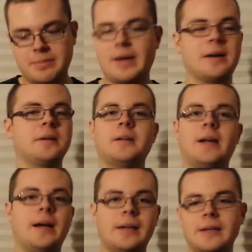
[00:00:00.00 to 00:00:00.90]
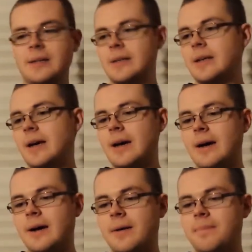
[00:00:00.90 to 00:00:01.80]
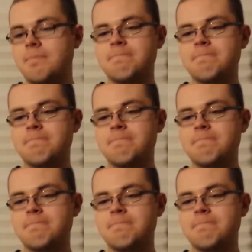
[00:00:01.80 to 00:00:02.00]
not going to lie.